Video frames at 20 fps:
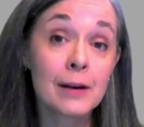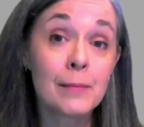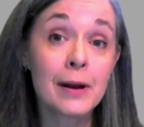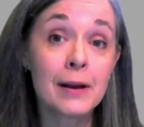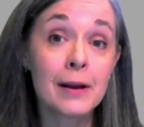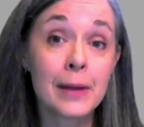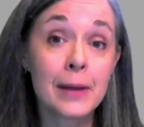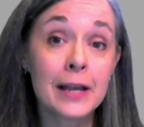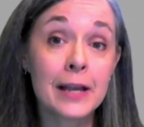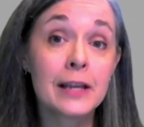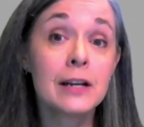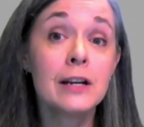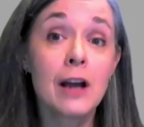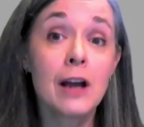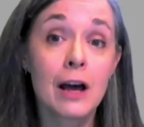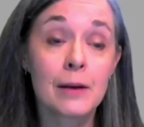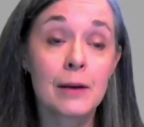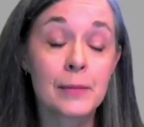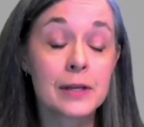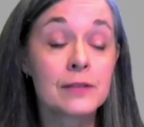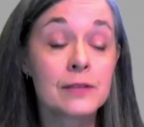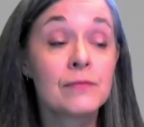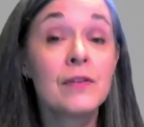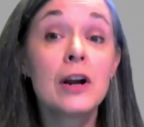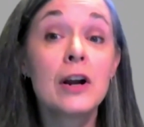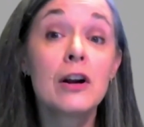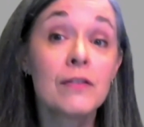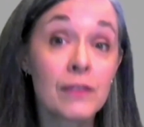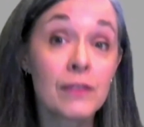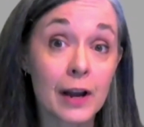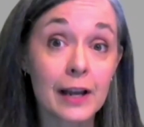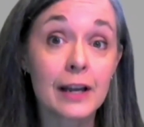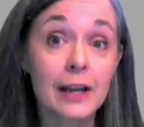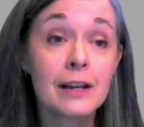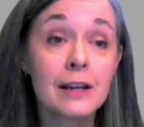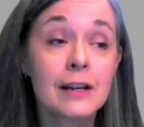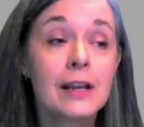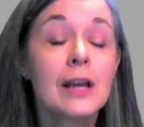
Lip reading: make it anonymous, verify it,